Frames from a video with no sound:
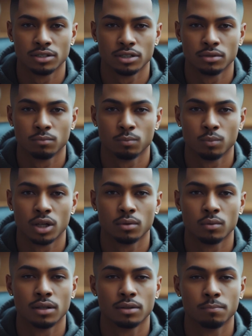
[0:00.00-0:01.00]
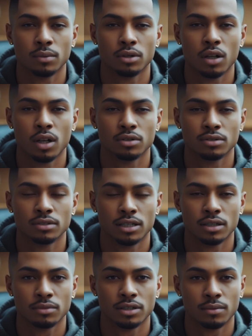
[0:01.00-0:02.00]
enough for progress, but cautious
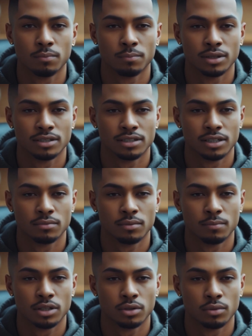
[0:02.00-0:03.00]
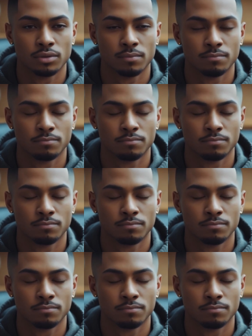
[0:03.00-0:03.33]
enough to implement safety measures.